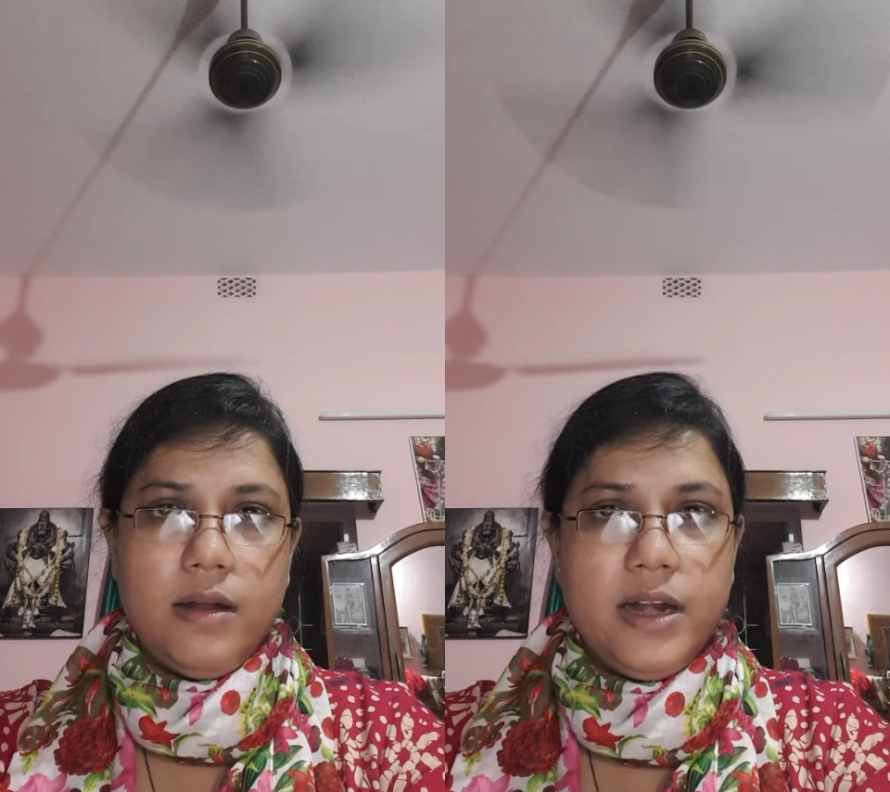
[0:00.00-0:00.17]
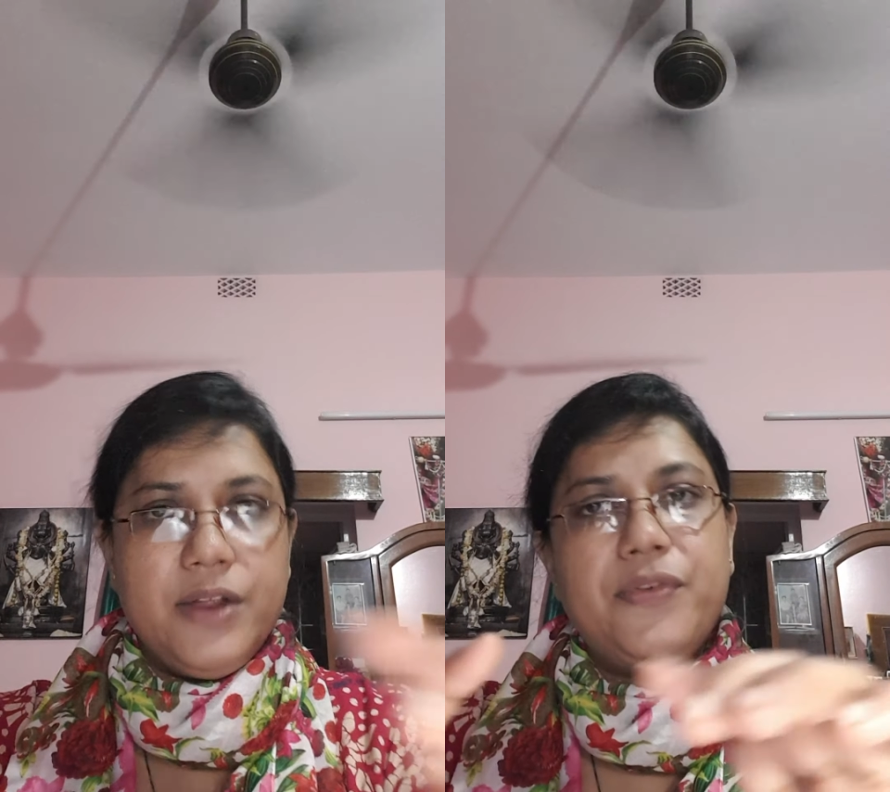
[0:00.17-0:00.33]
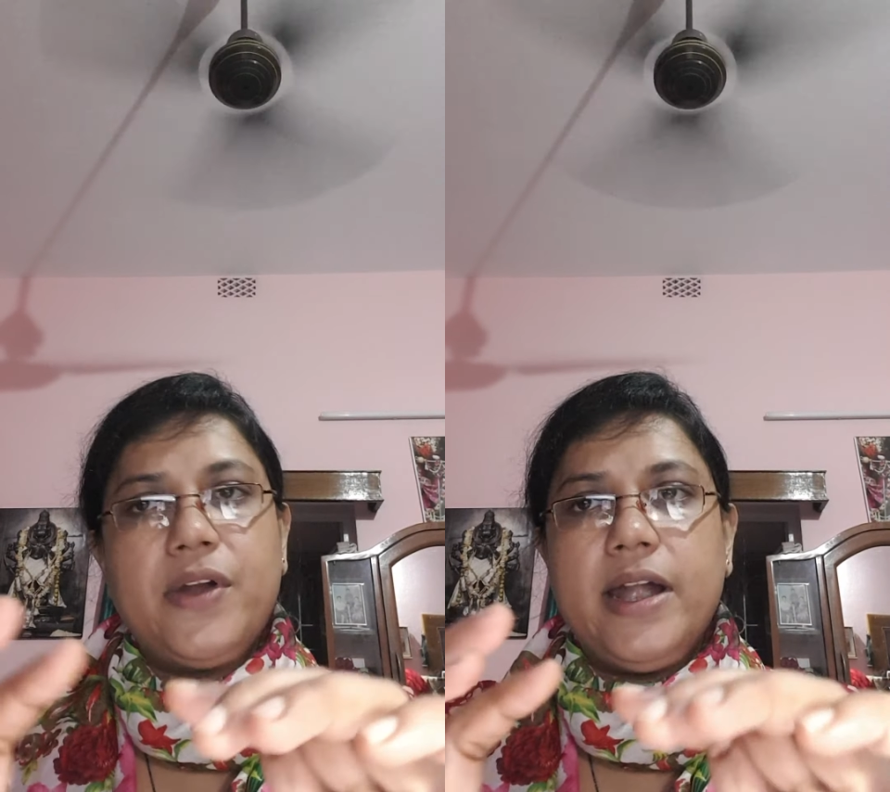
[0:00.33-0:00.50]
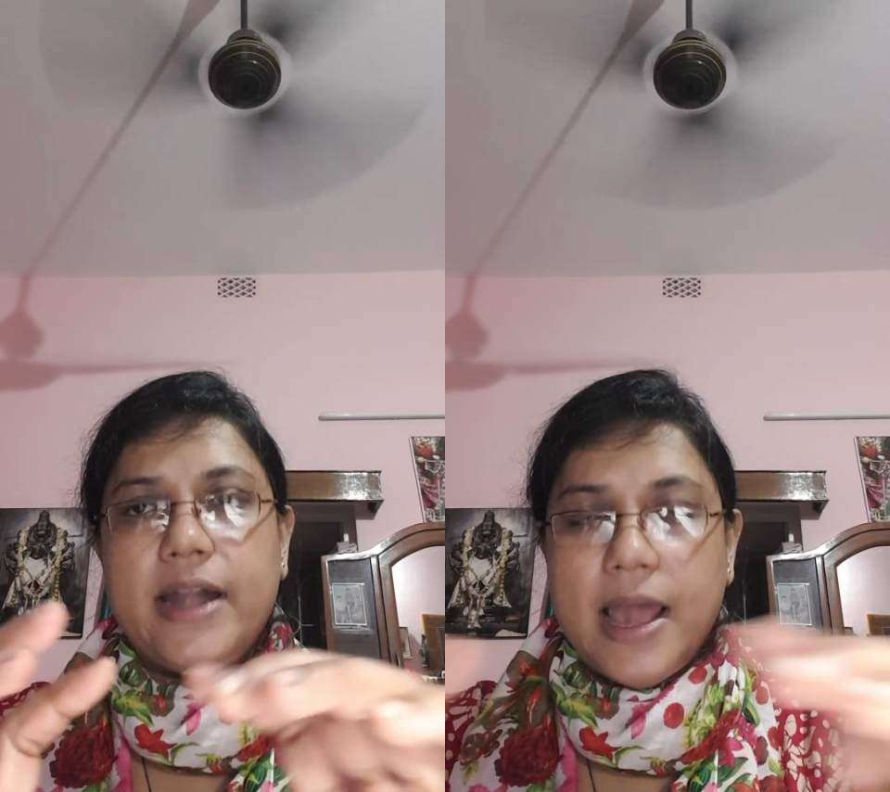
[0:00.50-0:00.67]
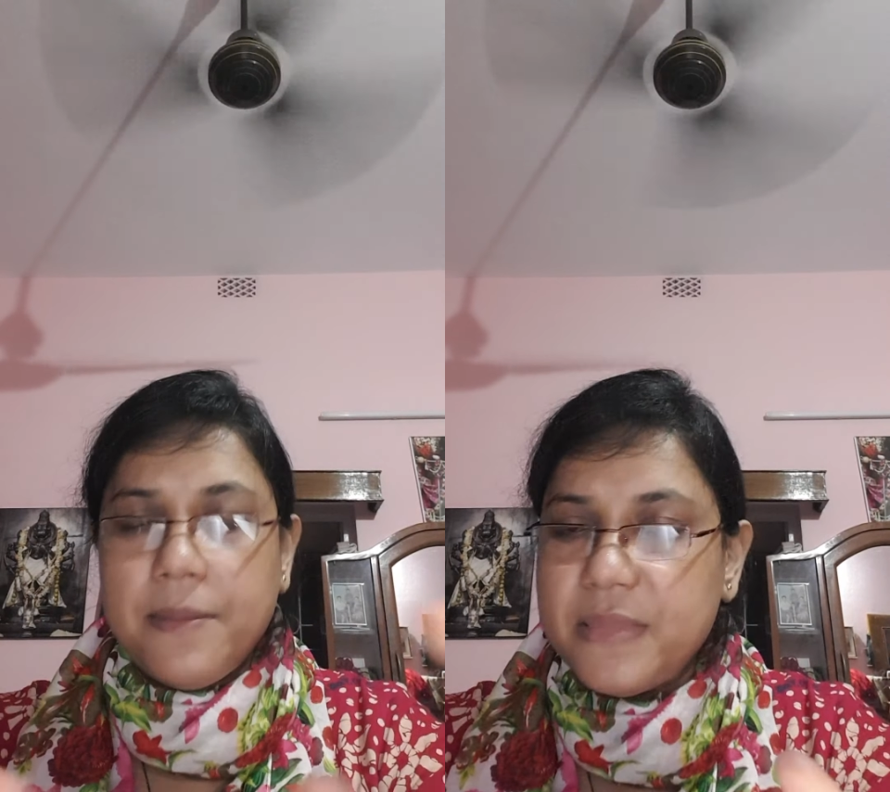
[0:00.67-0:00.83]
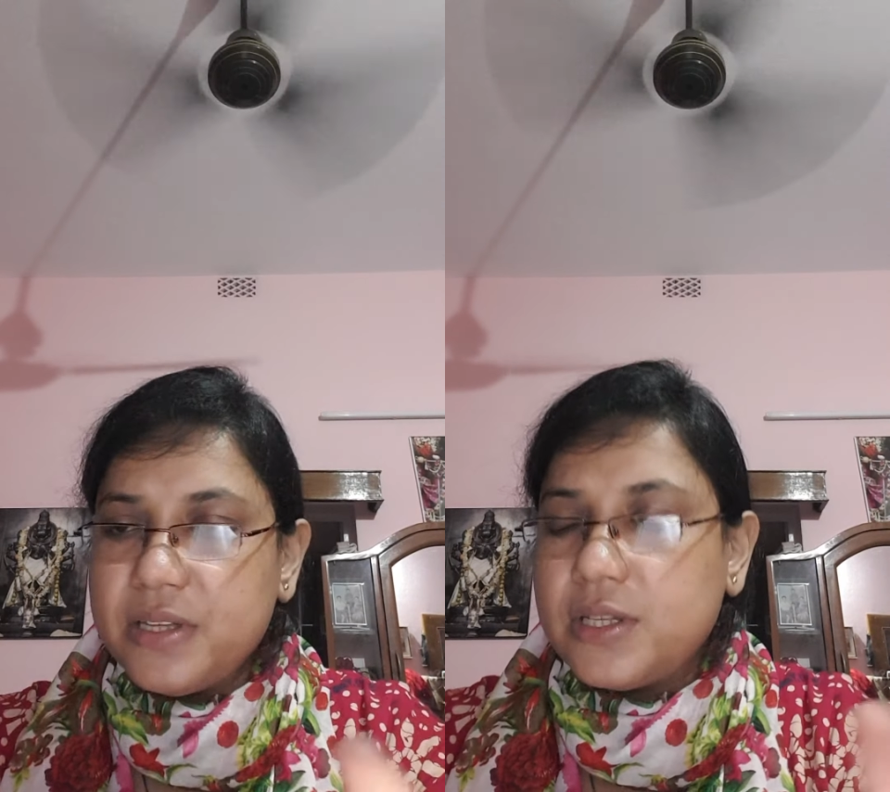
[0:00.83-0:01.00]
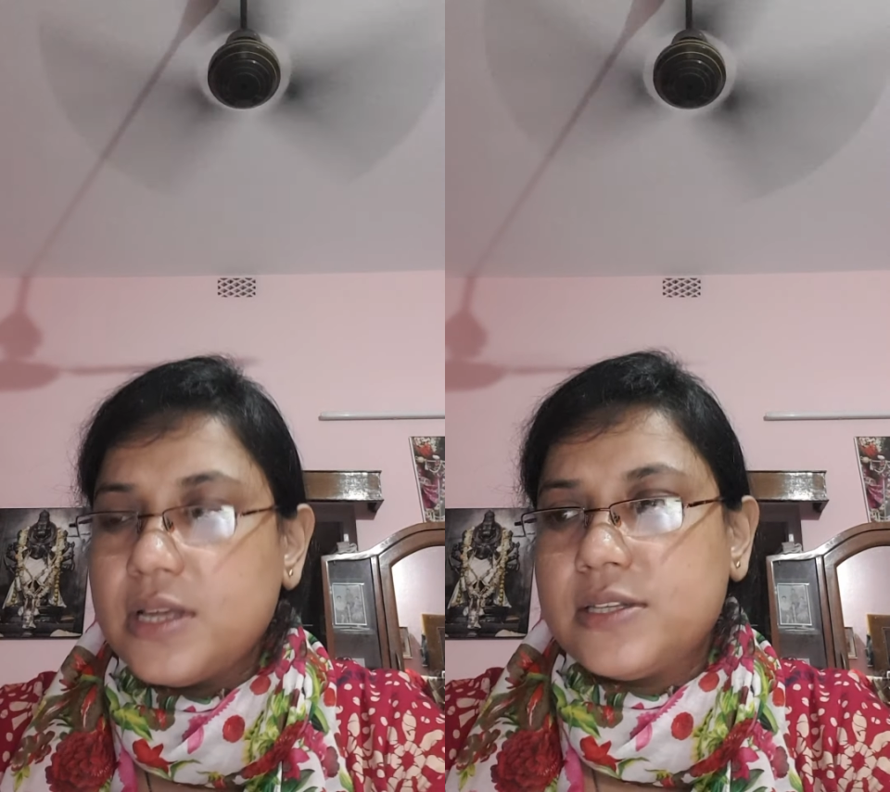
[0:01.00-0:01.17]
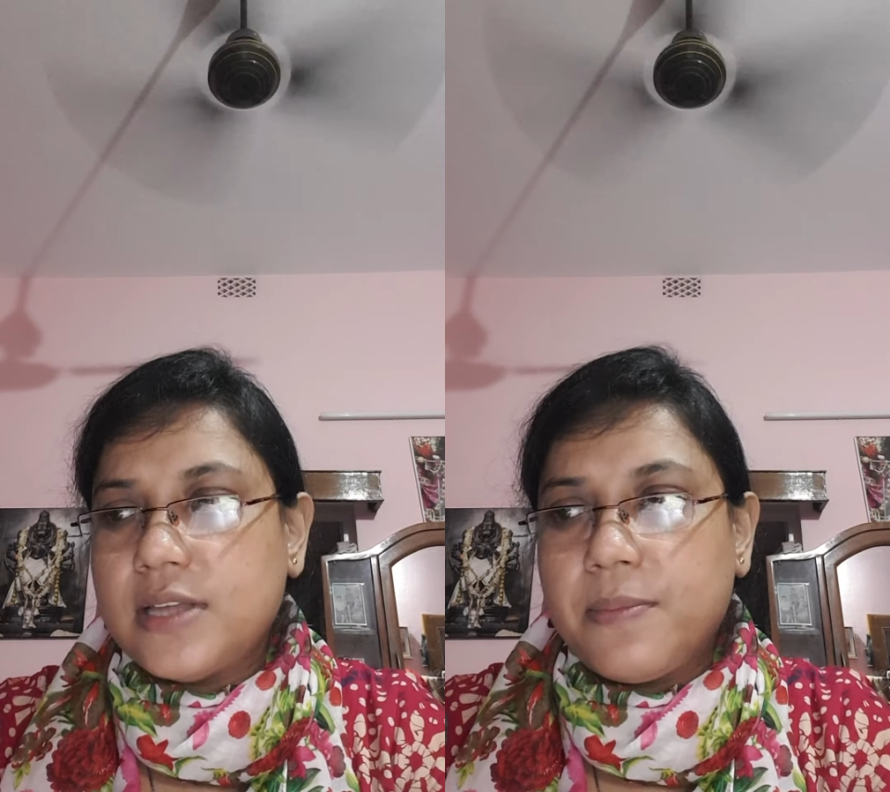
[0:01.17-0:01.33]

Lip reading: different dimensions